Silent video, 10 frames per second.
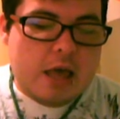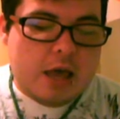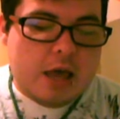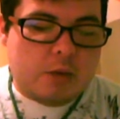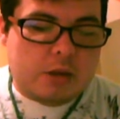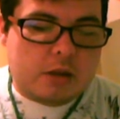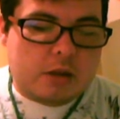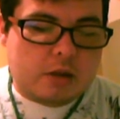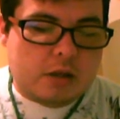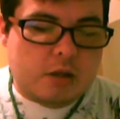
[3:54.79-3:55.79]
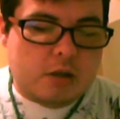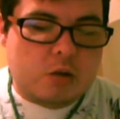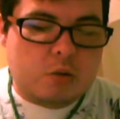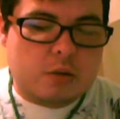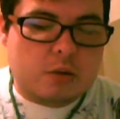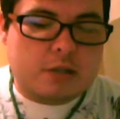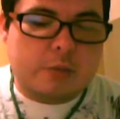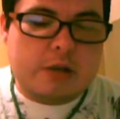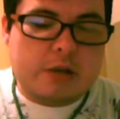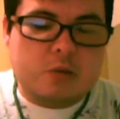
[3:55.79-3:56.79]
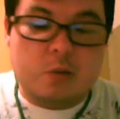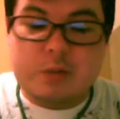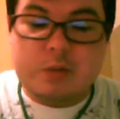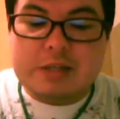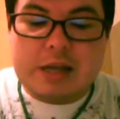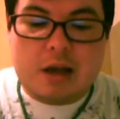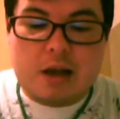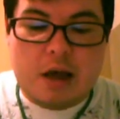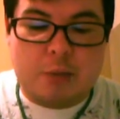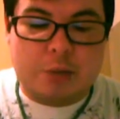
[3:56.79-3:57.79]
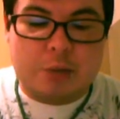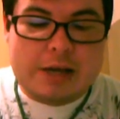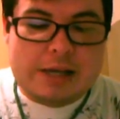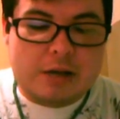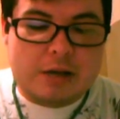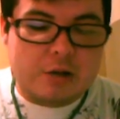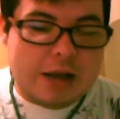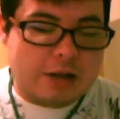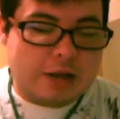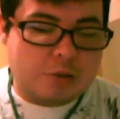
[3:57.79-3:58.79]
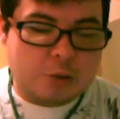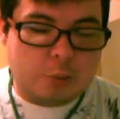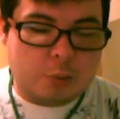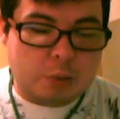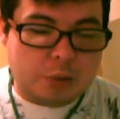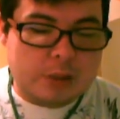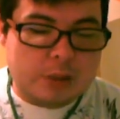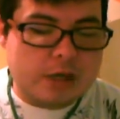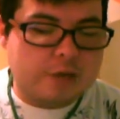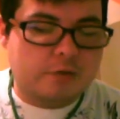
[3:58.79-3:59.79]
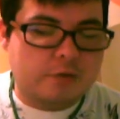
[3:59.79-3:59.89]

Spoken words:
and who express or present a breaking and or blurring of